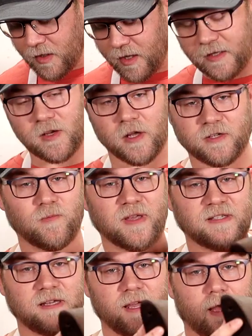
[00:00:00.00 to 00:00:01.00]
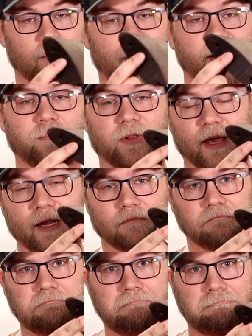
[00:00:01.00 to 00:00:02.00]
It's also missing a butt plate.
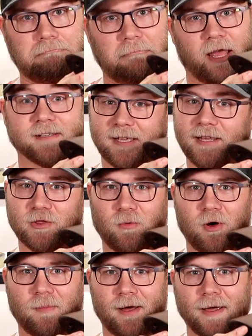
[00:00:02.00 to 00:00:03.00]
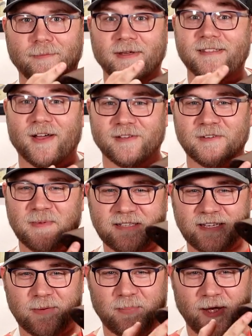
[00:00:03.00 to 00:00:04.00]
As I hit the wall behind me, it's also
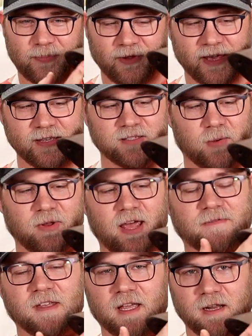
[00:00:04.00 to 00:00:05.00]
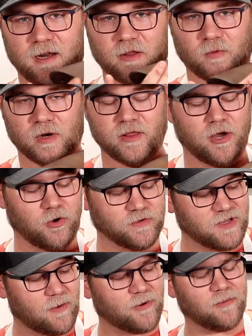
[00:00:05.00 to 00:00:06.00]
missing a butt plate, so I'm gonna have to get another one of
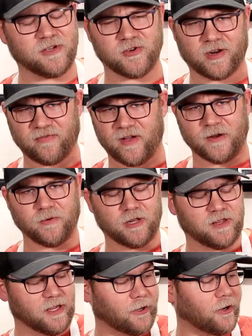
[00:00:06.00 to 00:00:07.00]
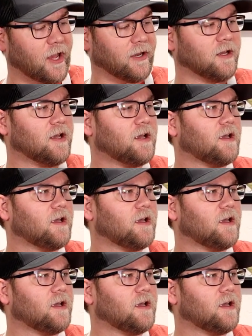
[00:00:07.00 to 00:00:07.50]
those. I'll probably try to find one on the internet.